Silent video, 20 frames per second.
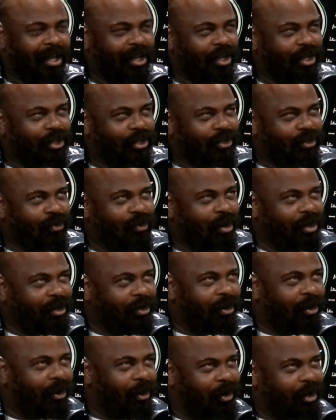sure,
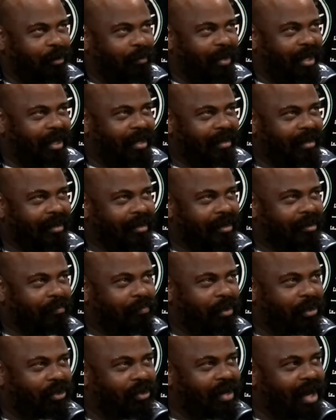you're hurting me,
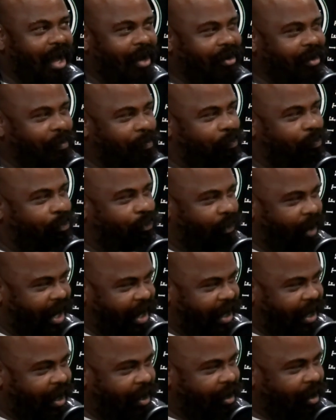but you're not going to
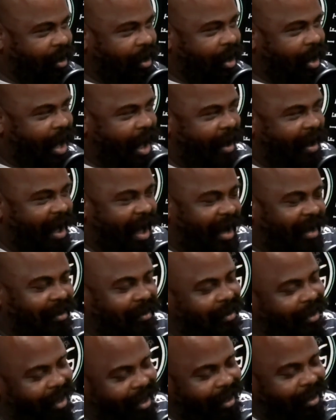break it.
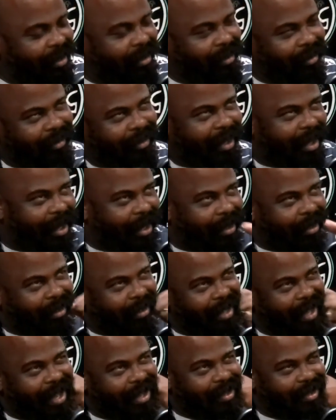
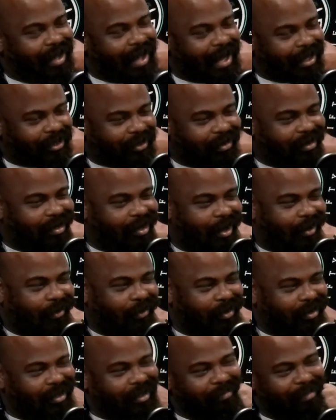You got your
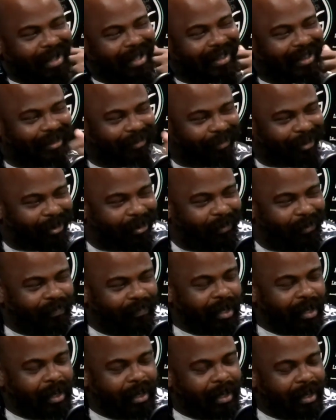knuckles in my throat.
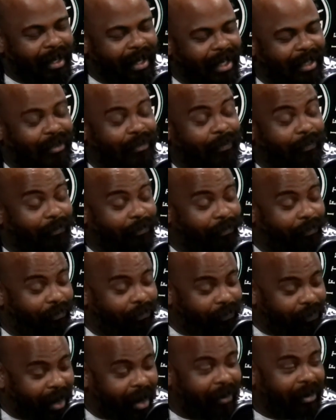It's
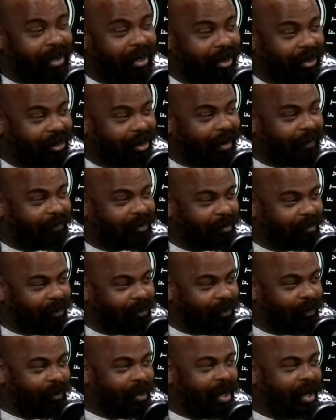very
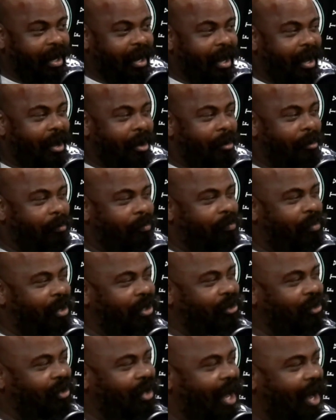uncomfortable,
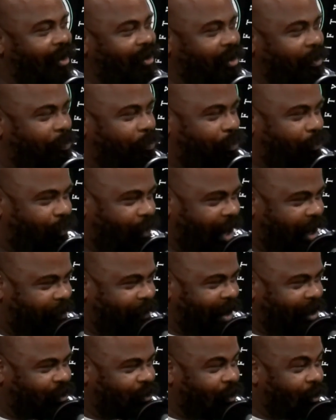but you're not going to break
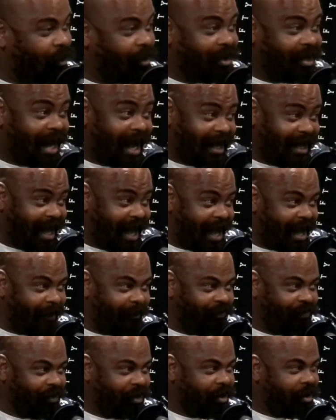my jaw. Not yet.
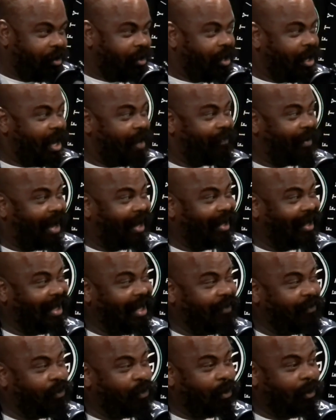If I
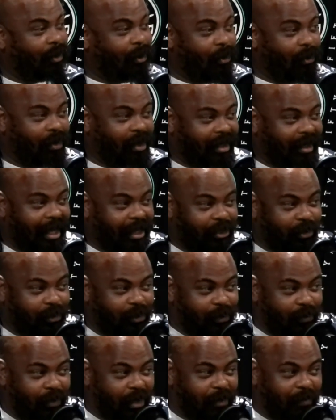leave you alone and let you
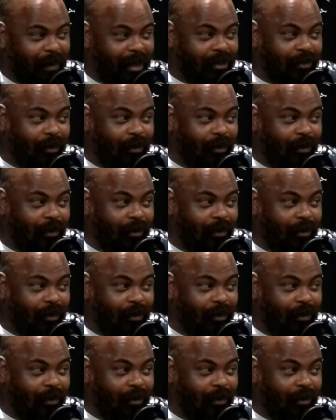do this much